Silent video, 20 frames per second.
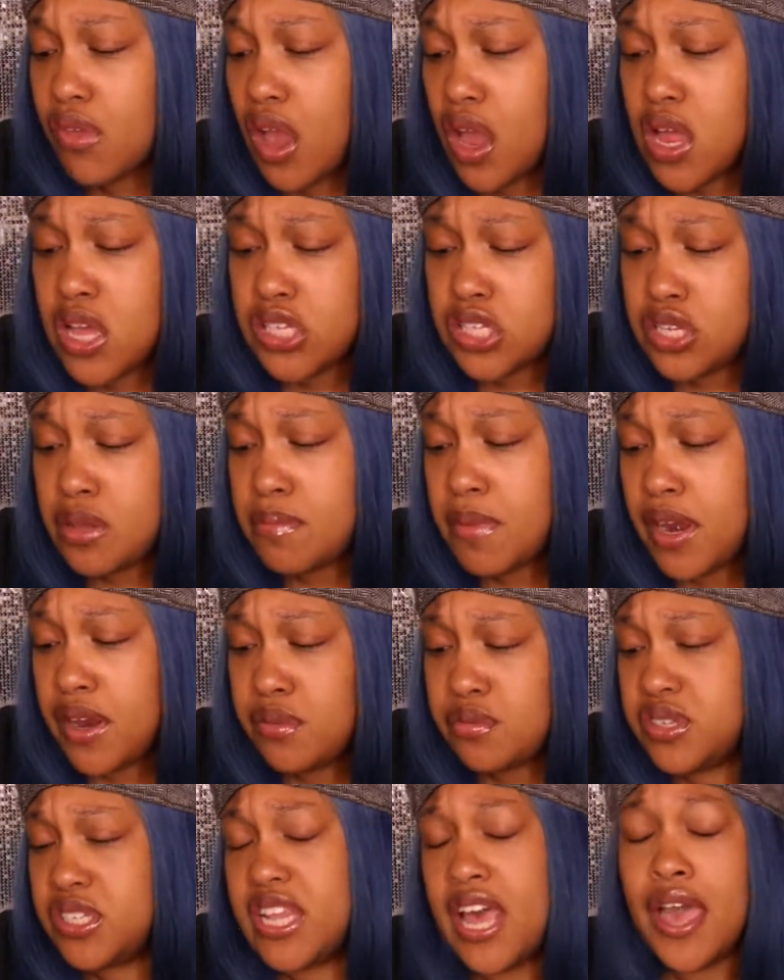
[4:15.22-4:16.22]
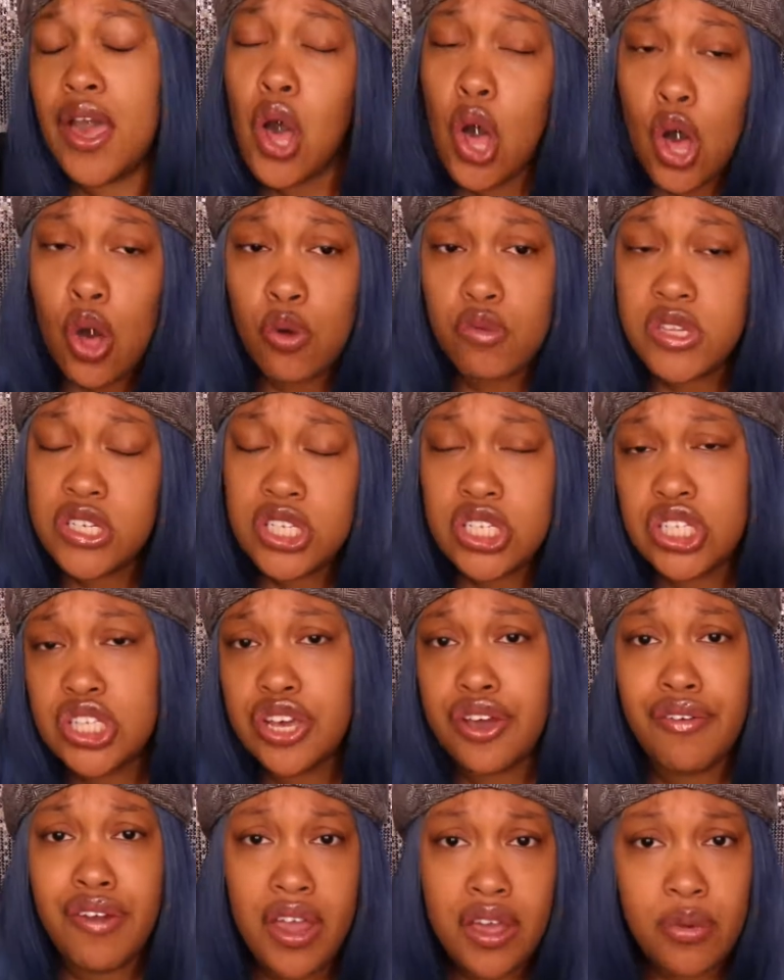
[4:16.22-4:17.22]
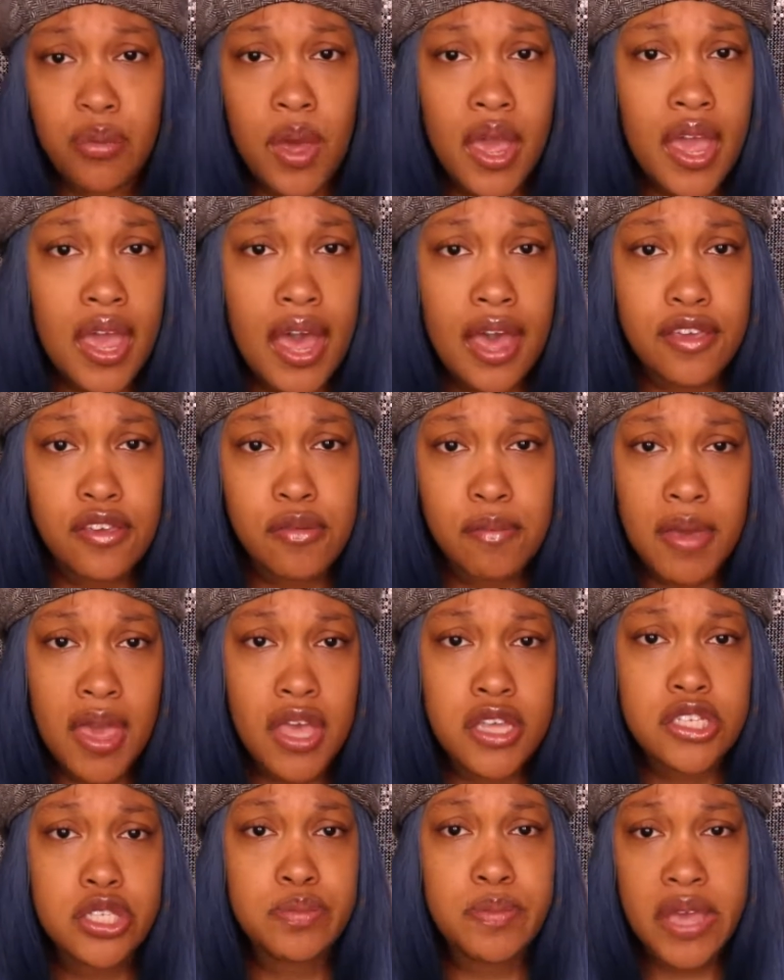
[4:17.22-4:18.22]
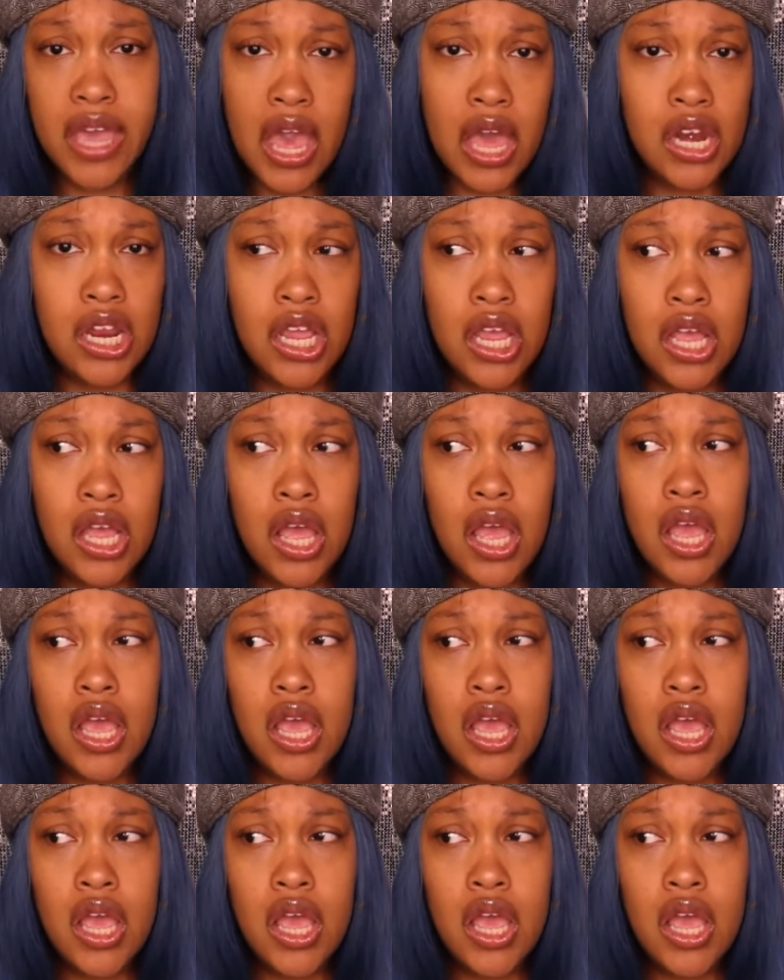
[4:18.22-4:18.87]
and somebody was like, oh, this is the correct way how you make spaghetti.